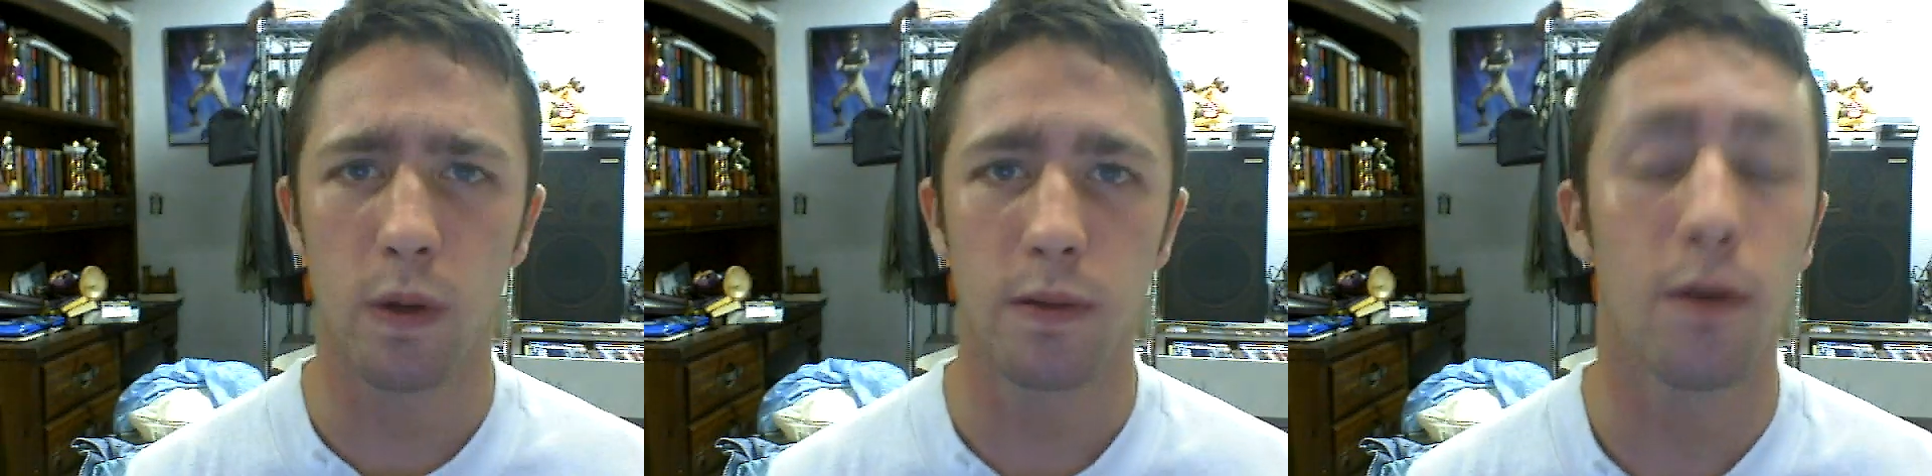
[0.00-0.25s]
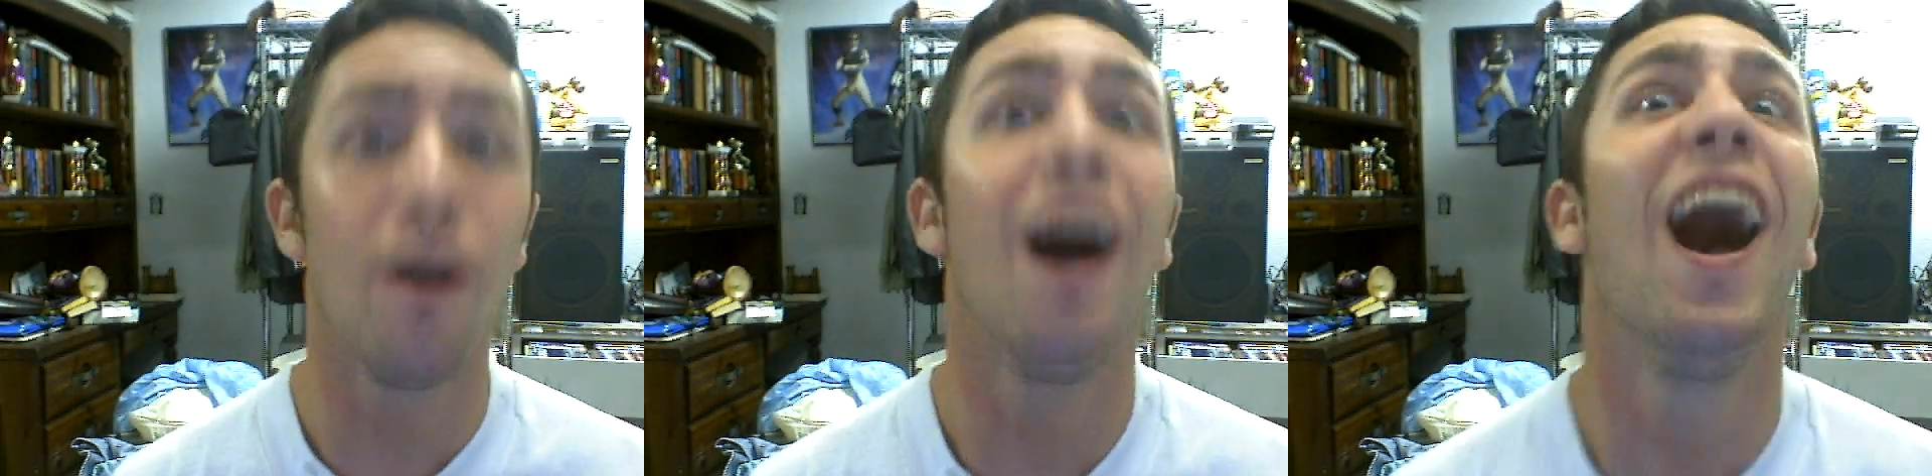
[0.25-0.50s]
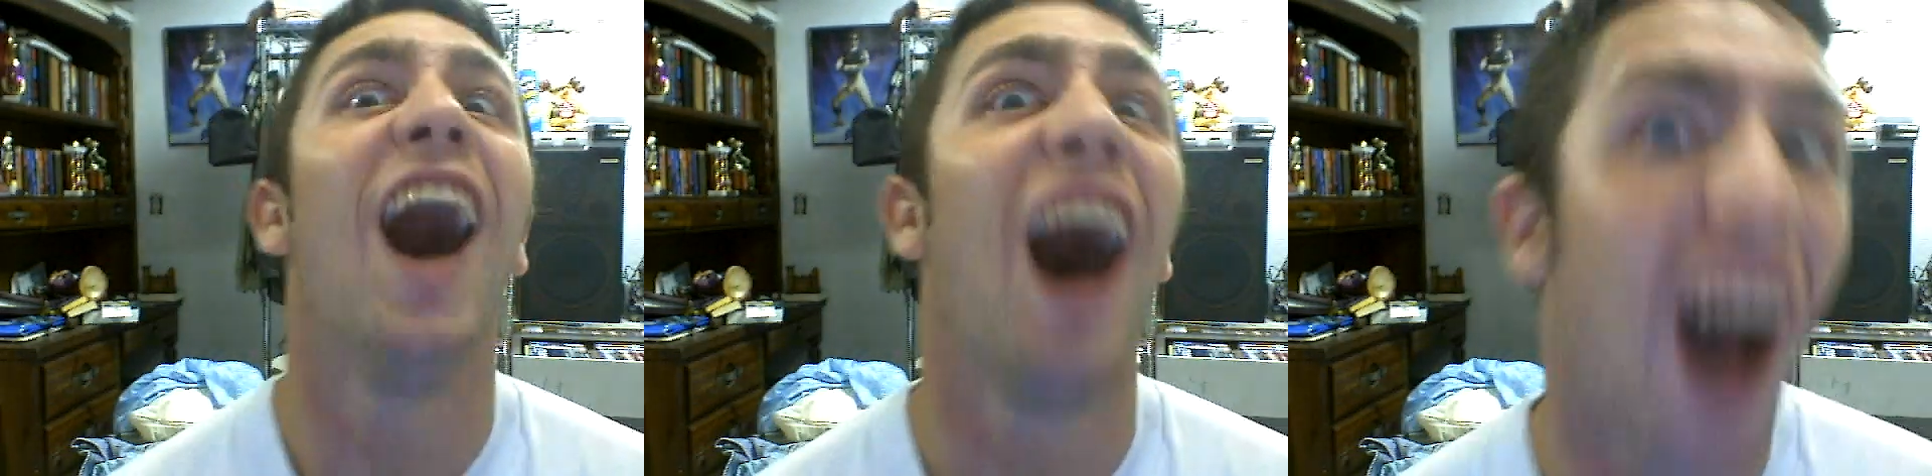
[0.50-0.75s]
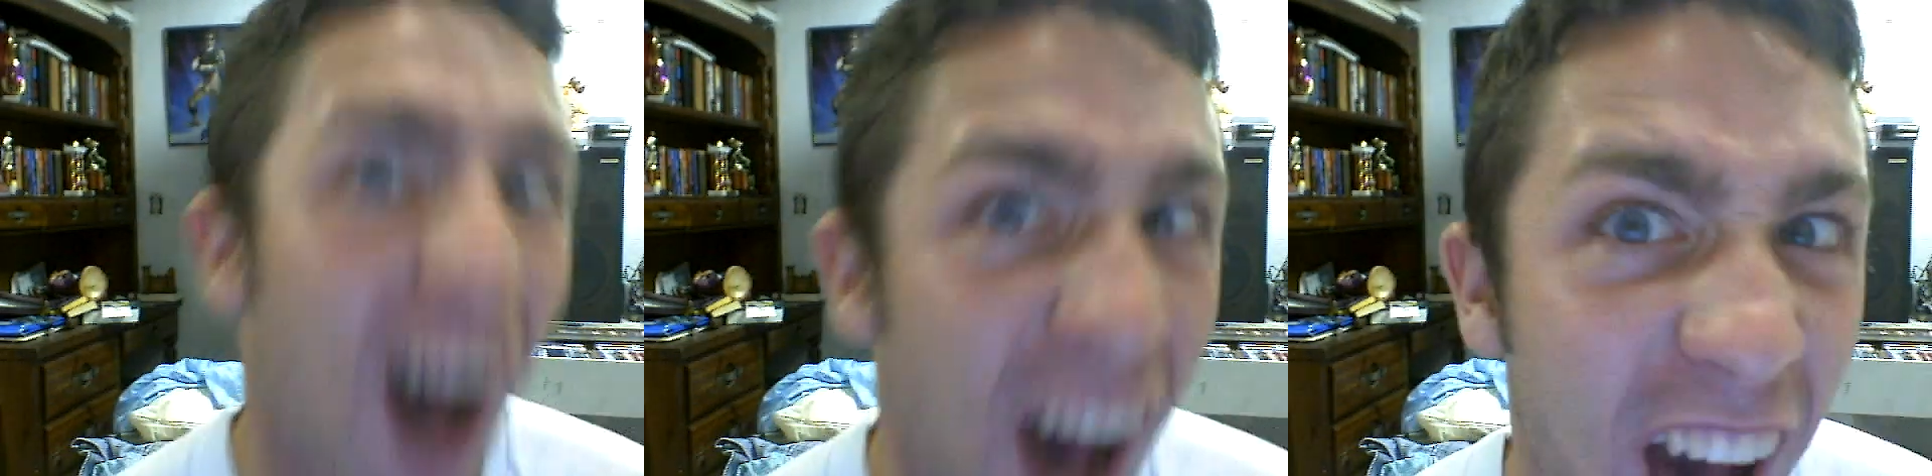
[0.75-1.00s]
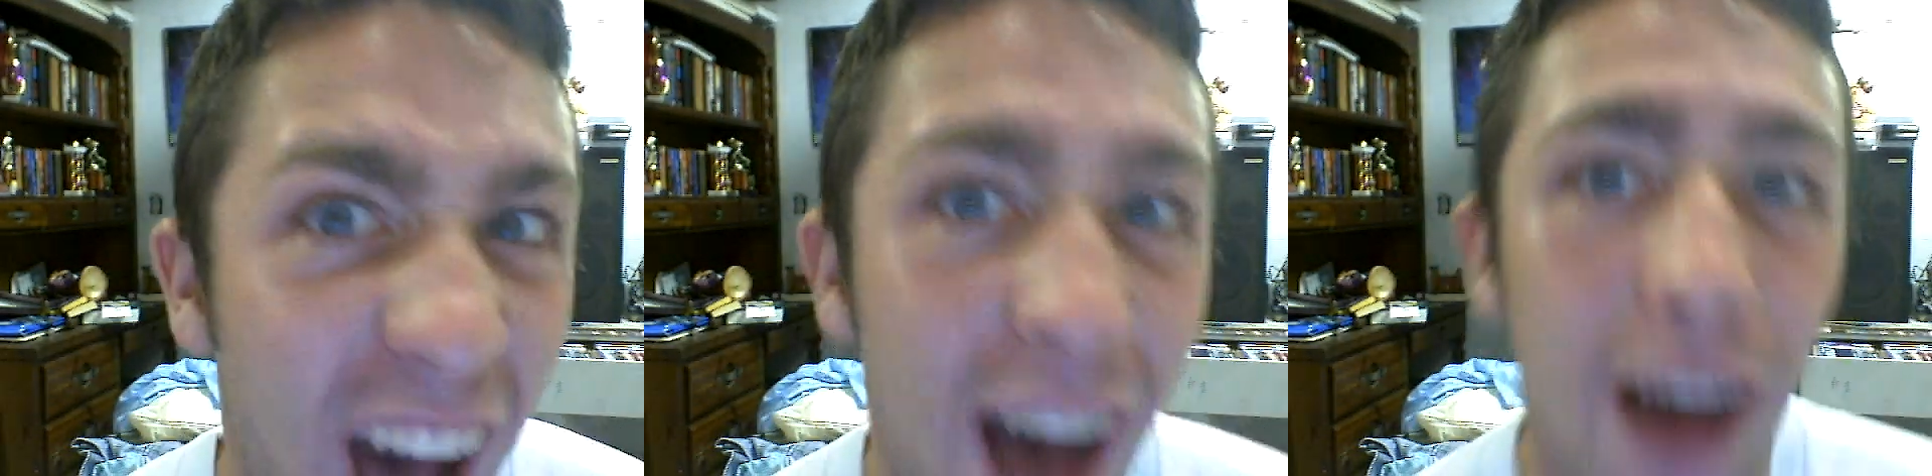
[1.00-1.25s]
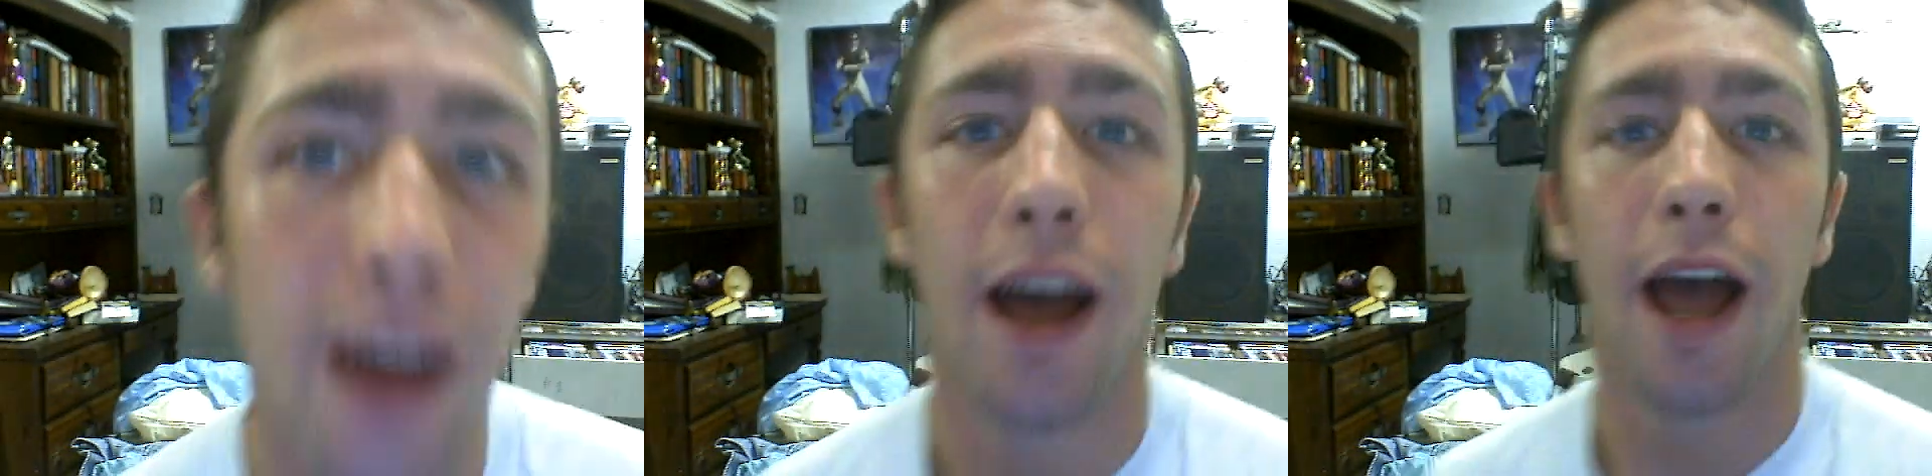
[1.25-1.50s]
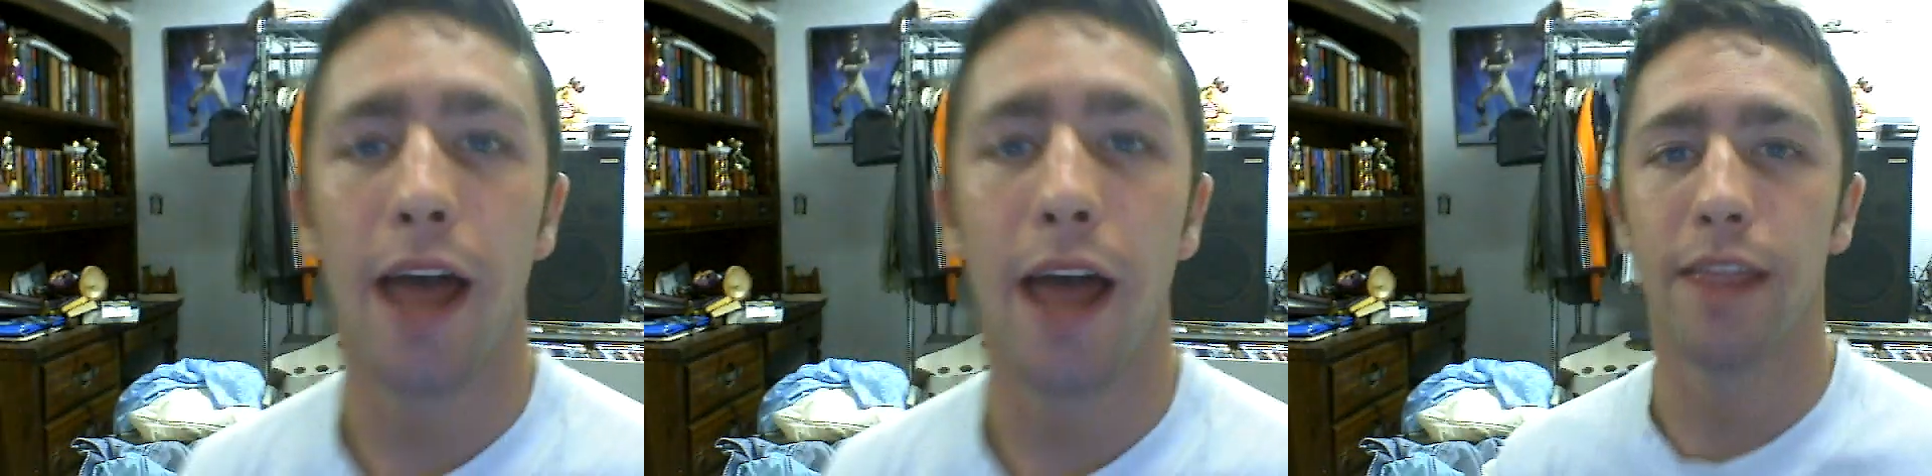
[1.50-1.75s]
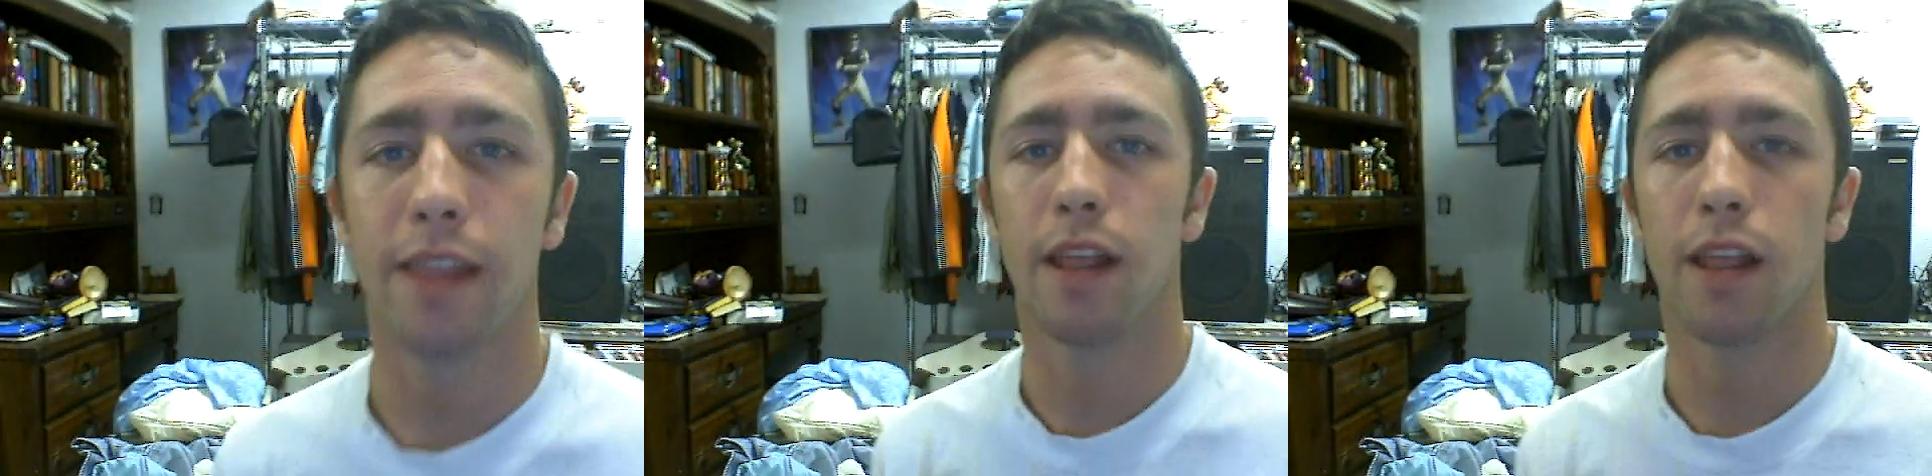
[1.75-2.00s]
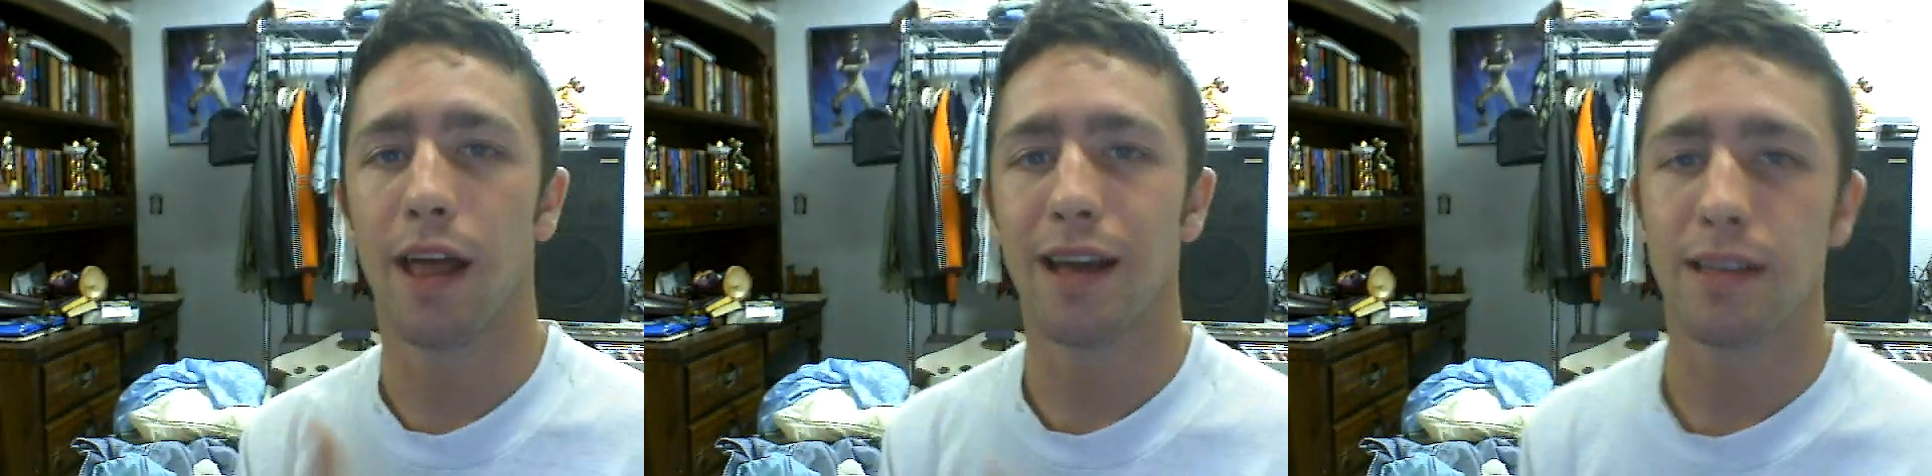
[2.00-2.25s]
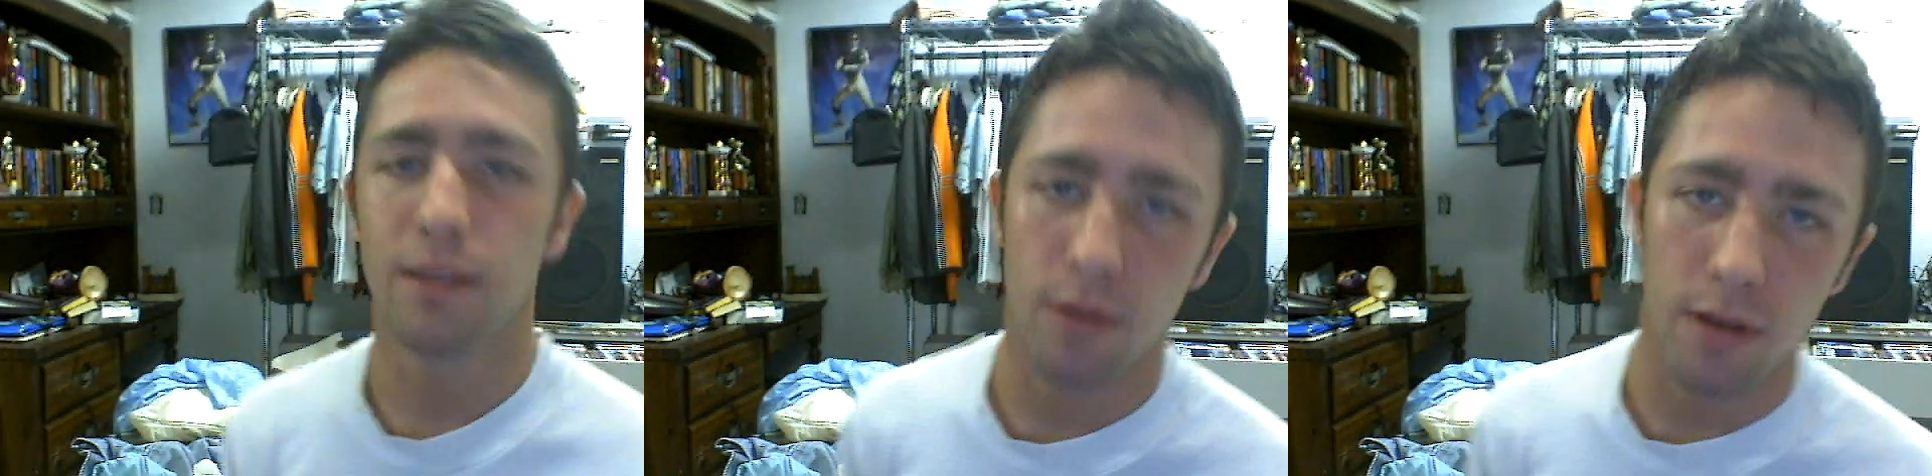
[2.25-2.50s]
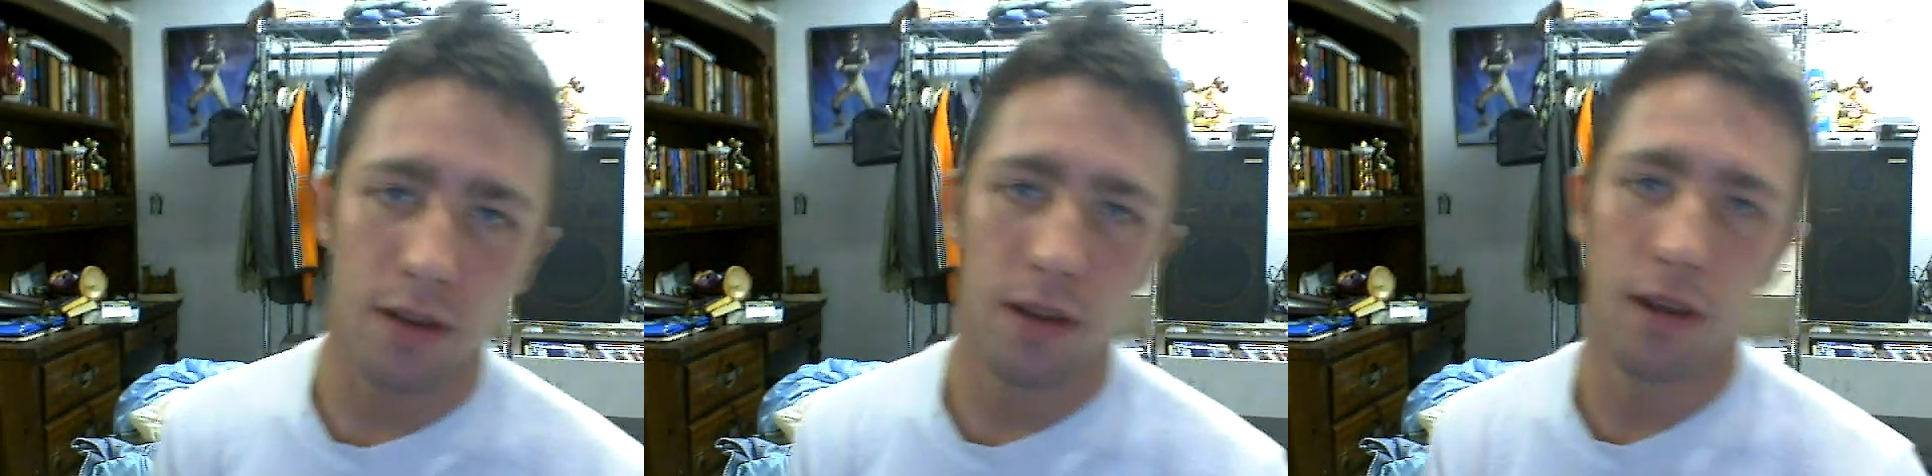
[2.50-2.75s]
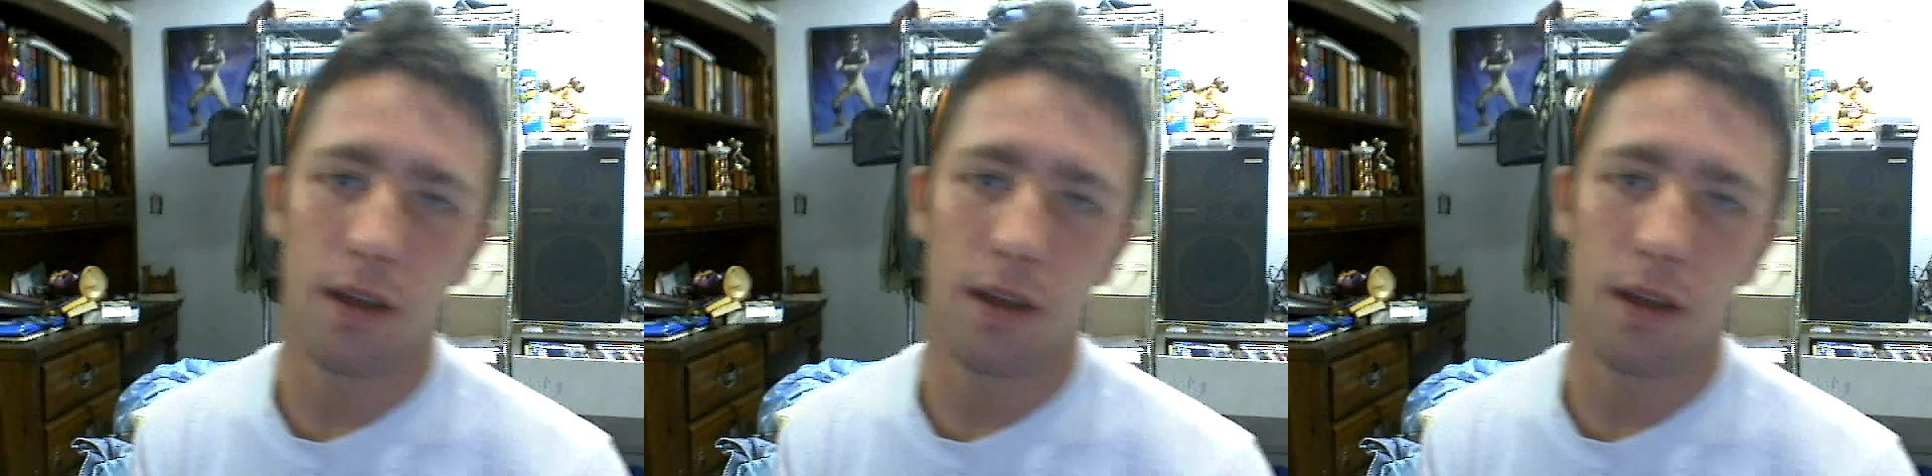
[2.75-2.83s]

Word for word: So, uh, and then the last one,